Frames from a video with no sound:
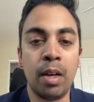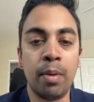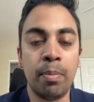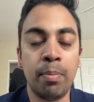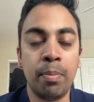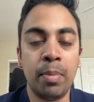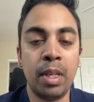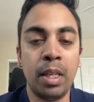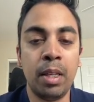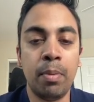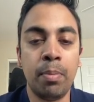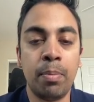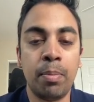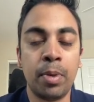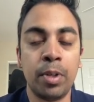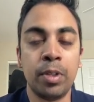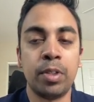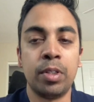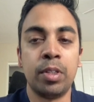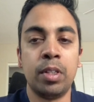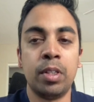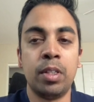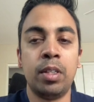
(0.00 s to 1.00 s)
me
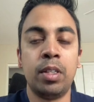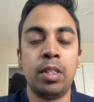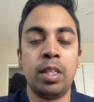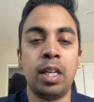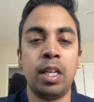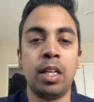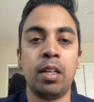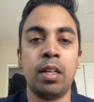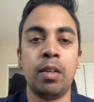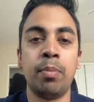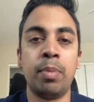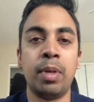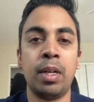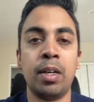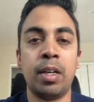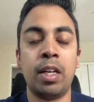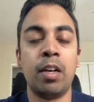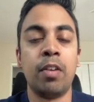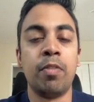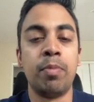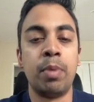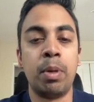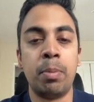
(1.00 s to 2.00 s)
personally take better care
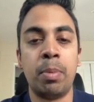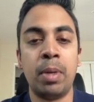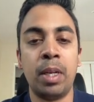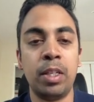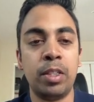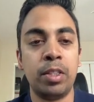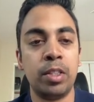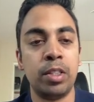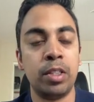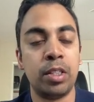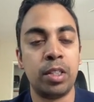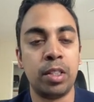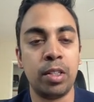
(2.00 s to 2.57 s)
of my patients.